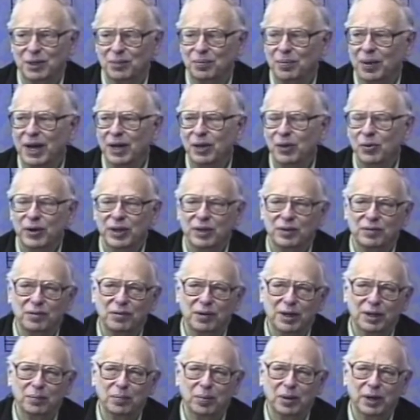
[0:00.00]
And by the way, the
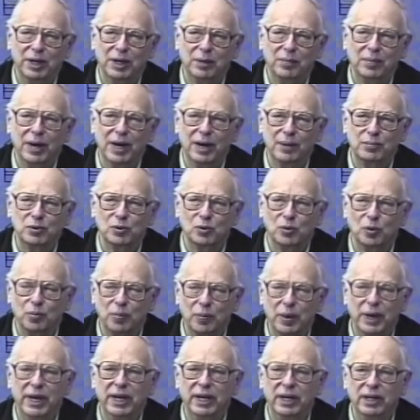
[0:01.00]
floodplain maps were
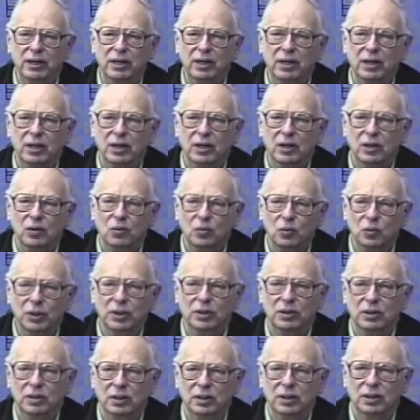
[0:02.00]
made
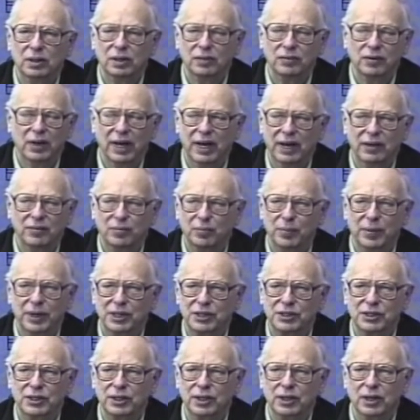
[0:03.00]
with the, if I haven't
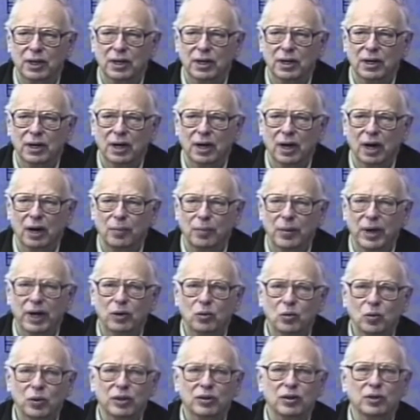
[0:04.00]
mentioned it, are
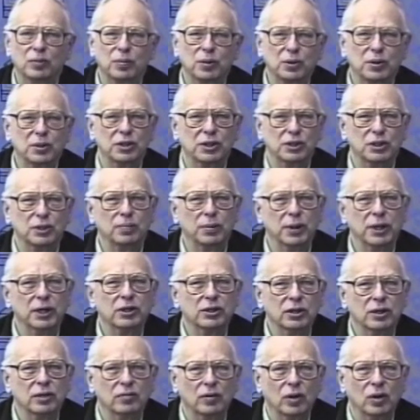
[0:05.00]
made with the
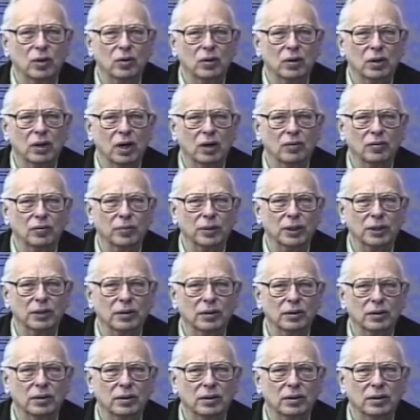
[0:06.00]
participation of local government.